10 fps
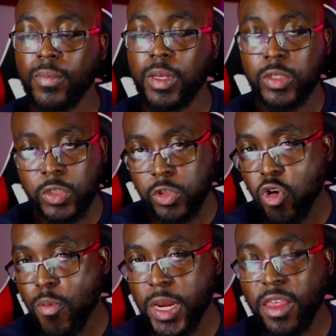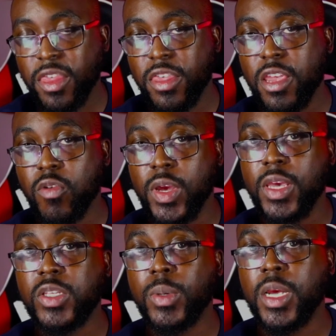so many
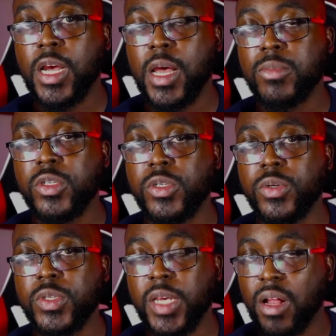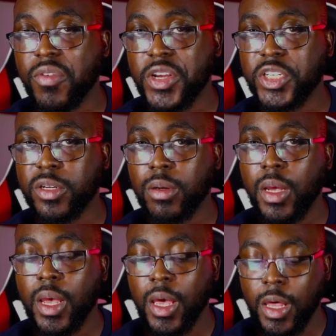theories when it comes to salvation.
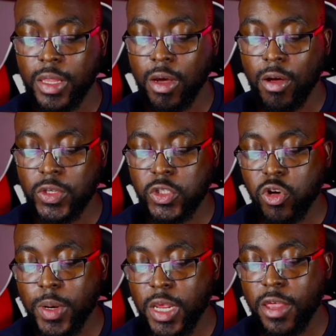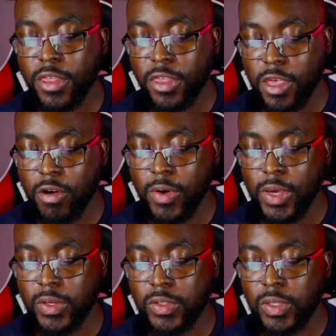There are so many
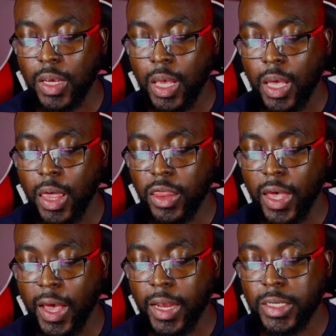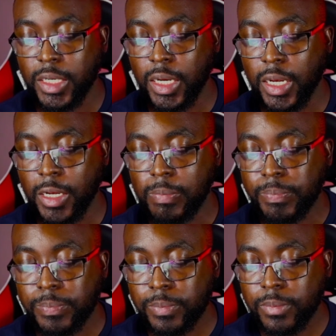theories that um,
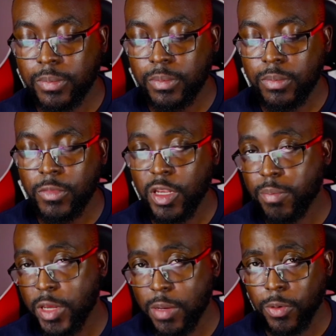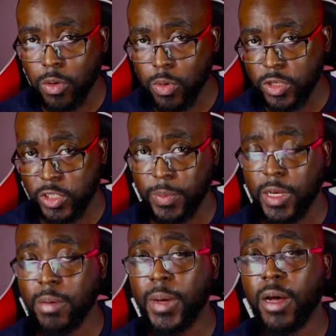people will speak
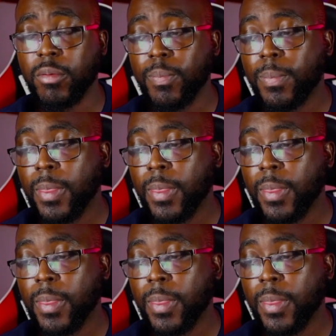about.